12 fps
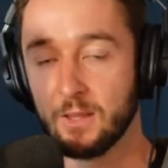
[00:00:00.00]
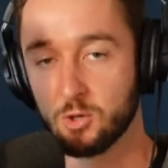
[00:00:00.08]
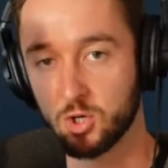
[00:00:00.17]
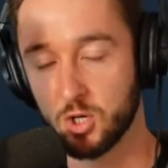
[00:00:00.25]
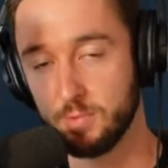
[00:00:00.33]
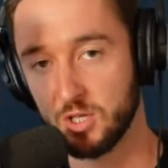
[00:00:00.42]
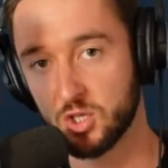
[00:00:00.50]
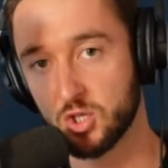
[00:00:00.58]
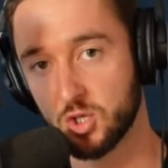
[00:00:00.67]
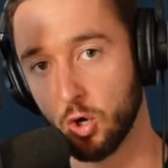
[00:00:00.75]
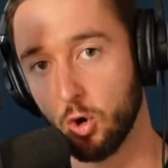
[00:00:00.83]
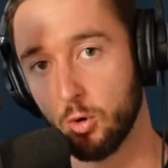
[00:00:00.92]
there could be
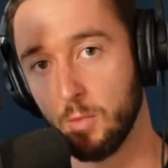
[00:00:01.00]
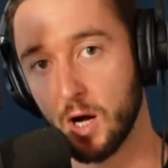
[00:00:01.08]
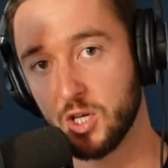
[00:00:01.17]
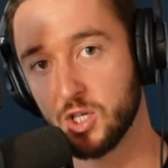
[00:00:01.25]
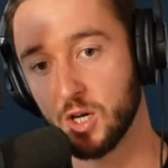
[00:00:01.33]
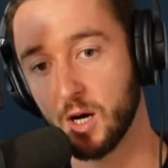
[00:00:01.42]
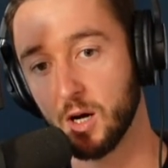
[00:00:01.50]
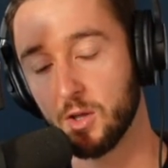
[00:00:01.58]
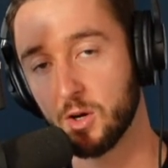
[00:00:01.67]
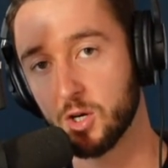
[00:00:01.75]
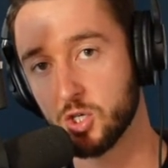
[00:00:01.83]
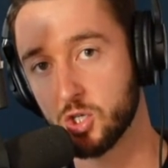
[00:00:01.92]
so much
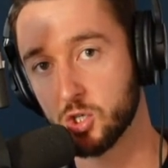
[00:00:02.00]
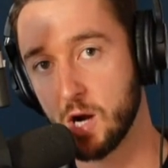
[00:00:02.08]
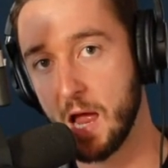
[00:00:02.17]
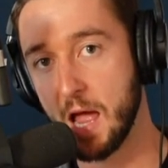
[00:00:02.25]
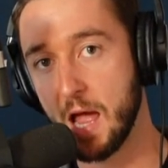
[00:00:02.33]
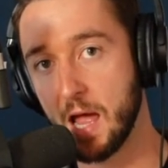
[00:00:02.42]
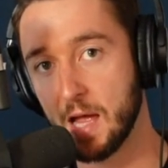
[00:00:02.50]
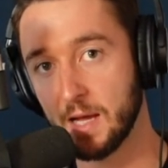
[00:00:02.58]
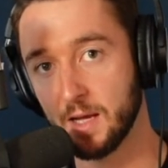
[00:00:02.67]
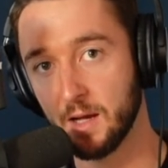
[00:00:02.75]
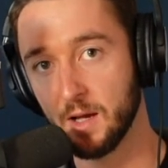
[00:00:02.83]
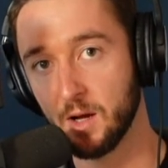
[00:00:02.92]
other drag